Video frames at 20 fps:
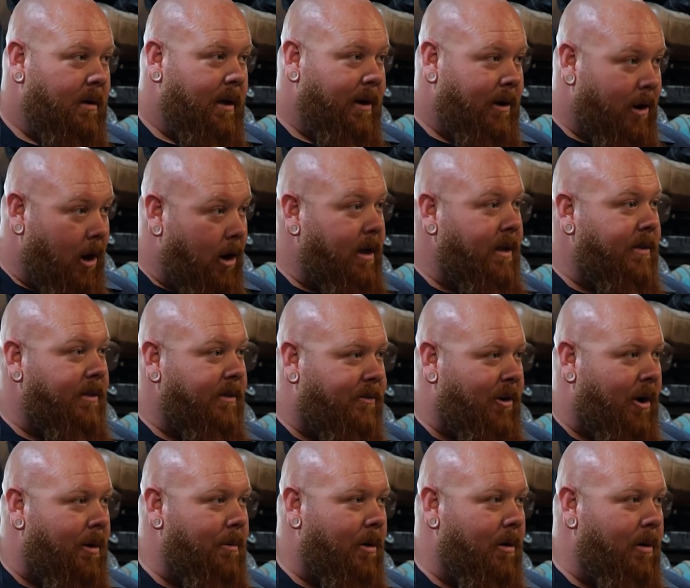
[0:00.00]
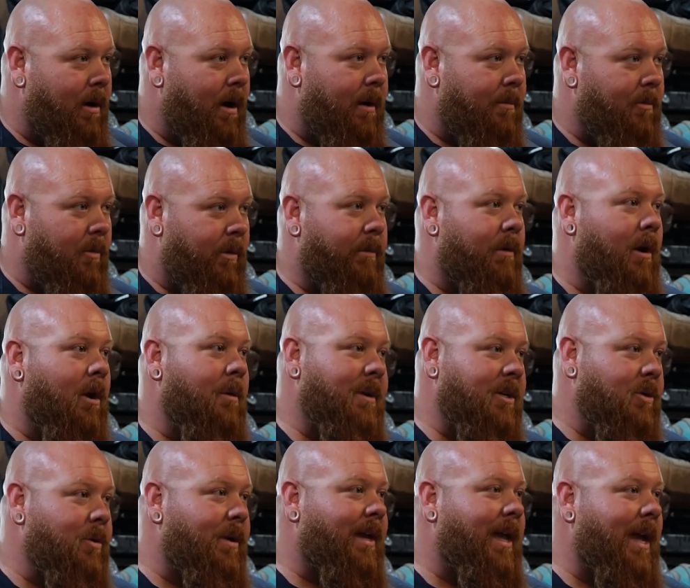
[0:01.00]
and dirtying the turbo up, we run them
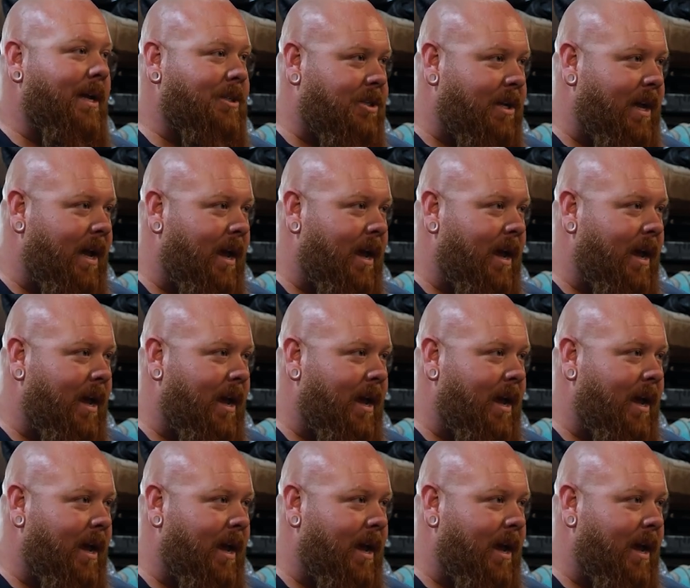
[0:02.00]
into a catch